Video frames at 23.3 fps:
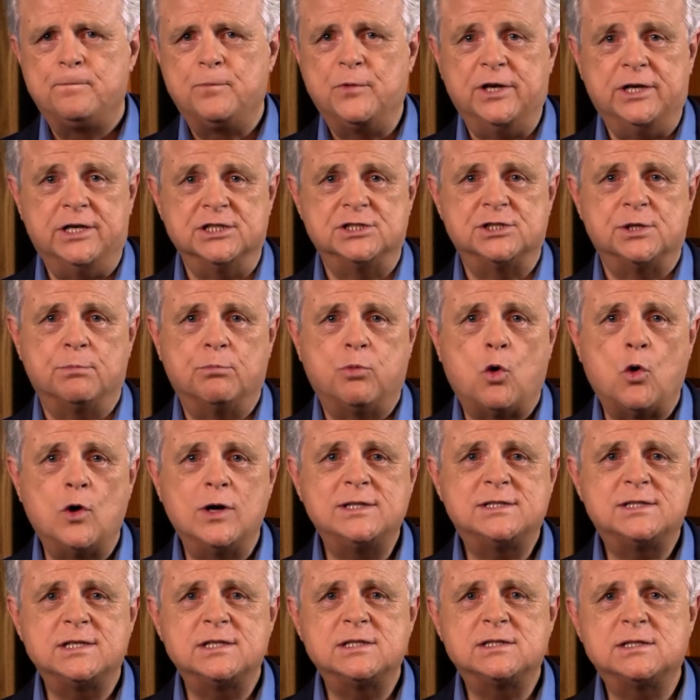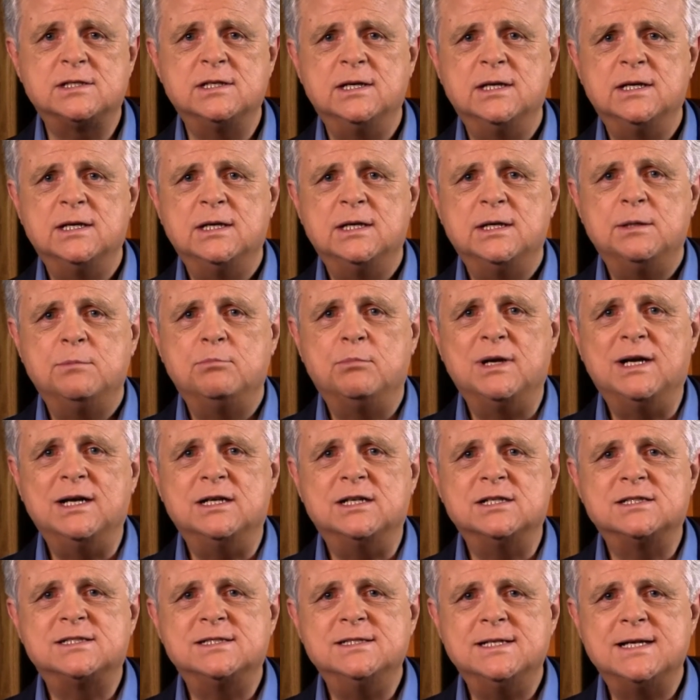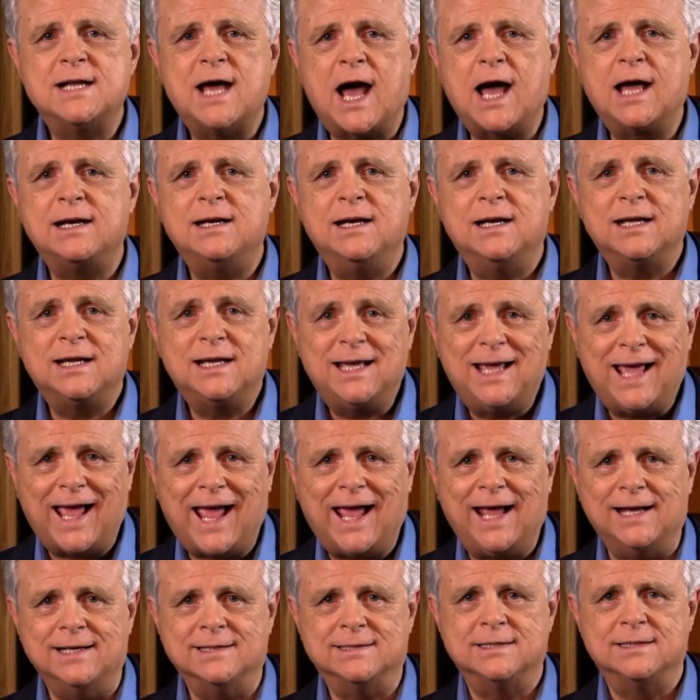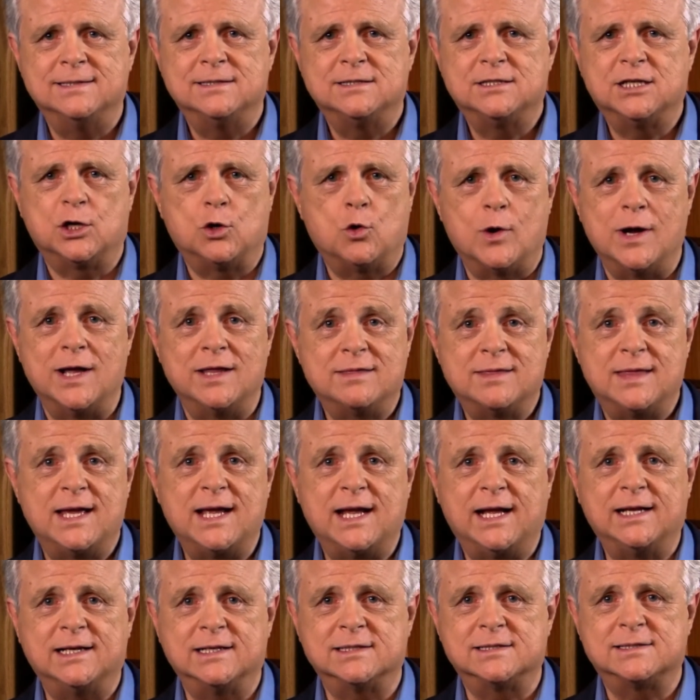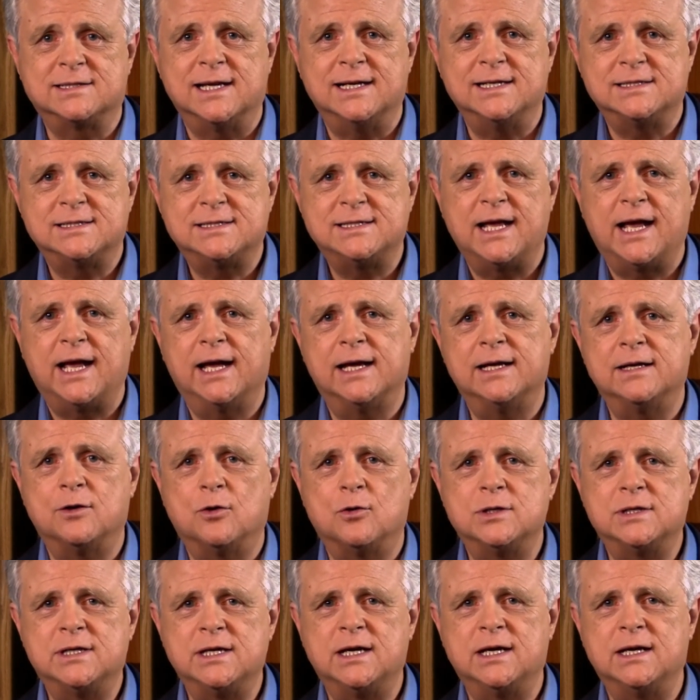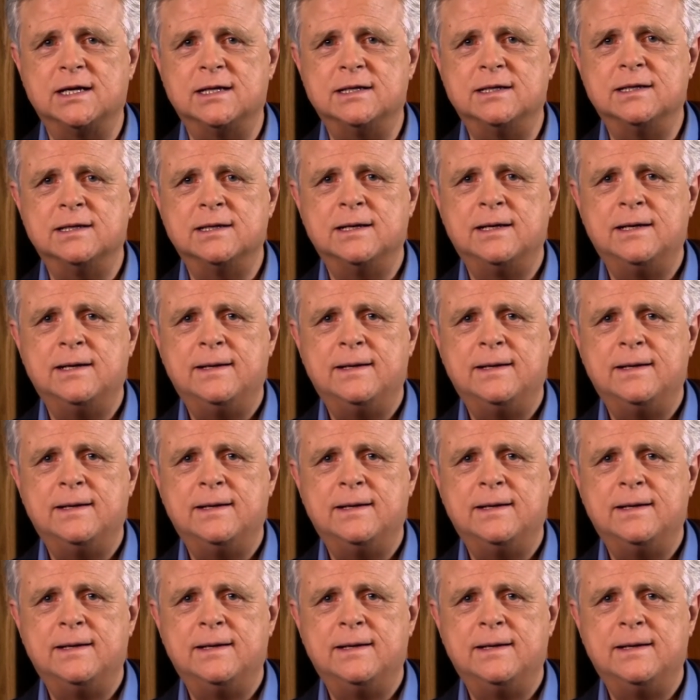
It disappoints us, but it does not negate the great things they said or did.